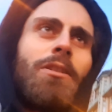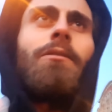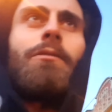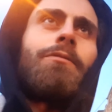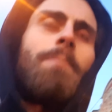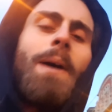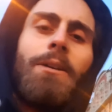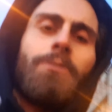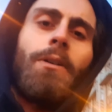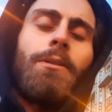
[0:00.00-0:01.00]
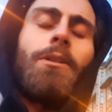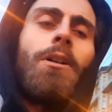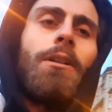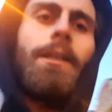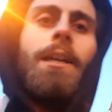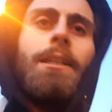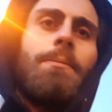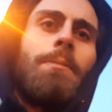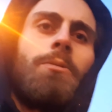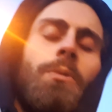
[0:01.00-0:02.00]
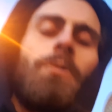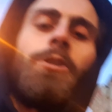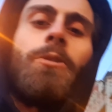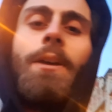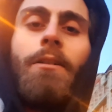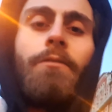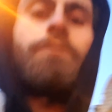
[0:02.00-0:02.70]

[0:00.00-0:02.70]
of background and all that, but we'll do that on